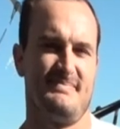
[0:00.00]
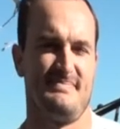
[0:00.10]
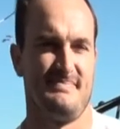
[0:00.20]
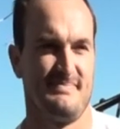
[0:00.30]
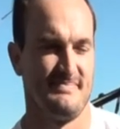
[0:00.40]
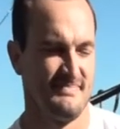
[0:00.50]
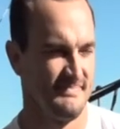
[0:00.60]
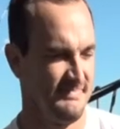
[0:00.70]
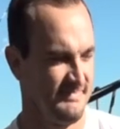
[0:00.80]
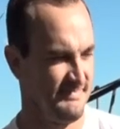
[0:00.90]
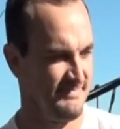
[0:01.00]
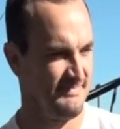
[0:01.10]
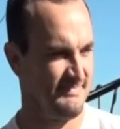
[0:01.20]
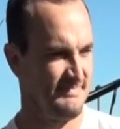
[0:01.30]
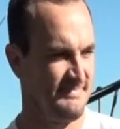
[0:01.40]

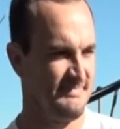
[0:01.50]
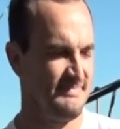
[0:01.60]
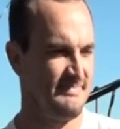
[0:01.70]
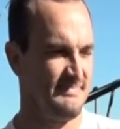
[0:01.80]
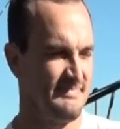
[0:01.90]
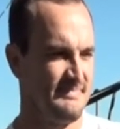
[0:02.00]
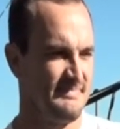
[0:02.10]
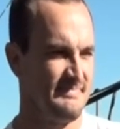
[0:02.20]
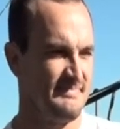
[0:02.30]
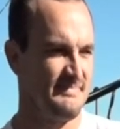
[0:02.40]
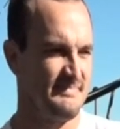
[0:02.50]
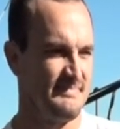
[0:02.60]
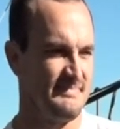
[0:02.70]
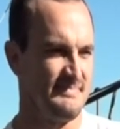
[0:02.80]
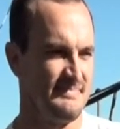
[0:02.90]

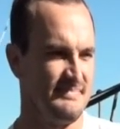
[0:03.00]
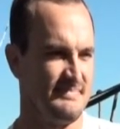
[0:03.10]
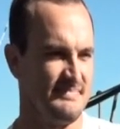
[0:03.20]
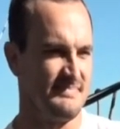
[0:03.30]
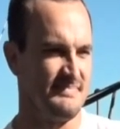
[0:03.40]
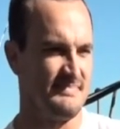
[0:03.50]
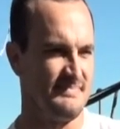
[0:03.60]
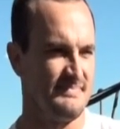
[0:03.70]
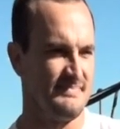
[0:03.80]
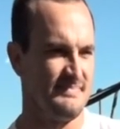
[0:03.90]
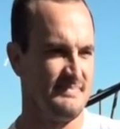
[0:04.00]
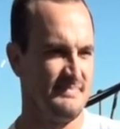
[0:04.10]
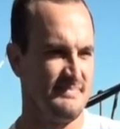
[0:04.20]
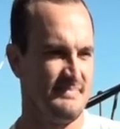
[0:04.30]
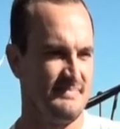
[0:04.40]

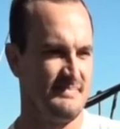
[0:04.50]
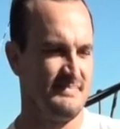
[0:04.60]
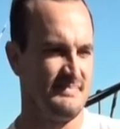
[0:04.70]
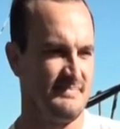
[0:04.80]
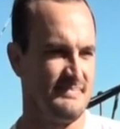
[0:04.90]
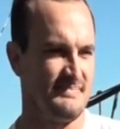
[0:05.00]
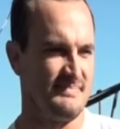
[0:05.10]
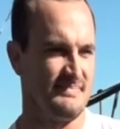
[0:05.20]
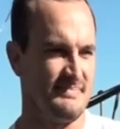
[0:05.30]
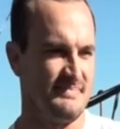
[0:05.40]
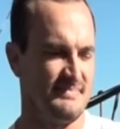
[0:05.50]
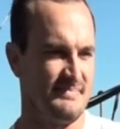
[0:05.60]
(not speaking)